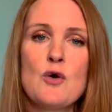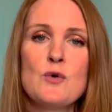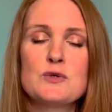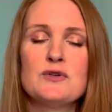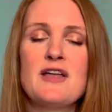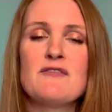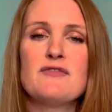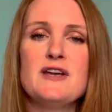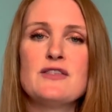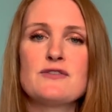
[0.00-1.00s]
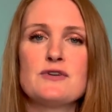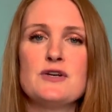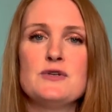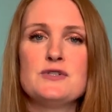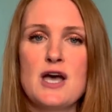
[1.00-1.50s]
which will then feed
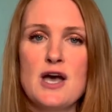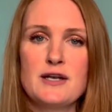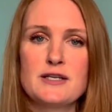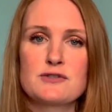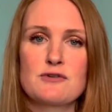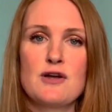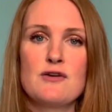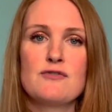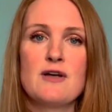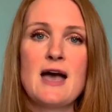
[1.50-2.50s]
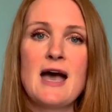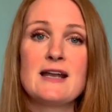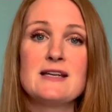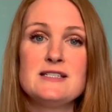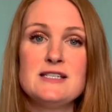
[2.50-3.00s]
through to earnings growth
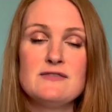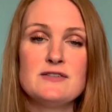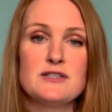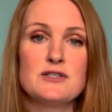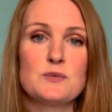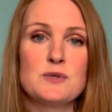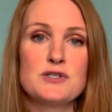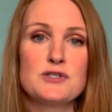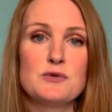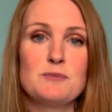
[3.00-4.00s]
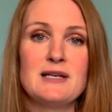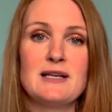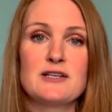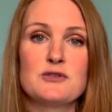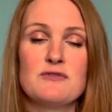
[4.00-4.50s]
and a dividend which should be
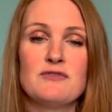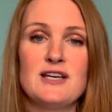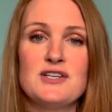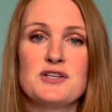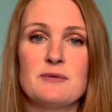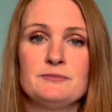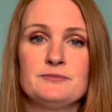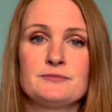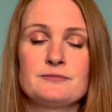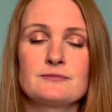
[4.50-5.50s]
linked to inflation.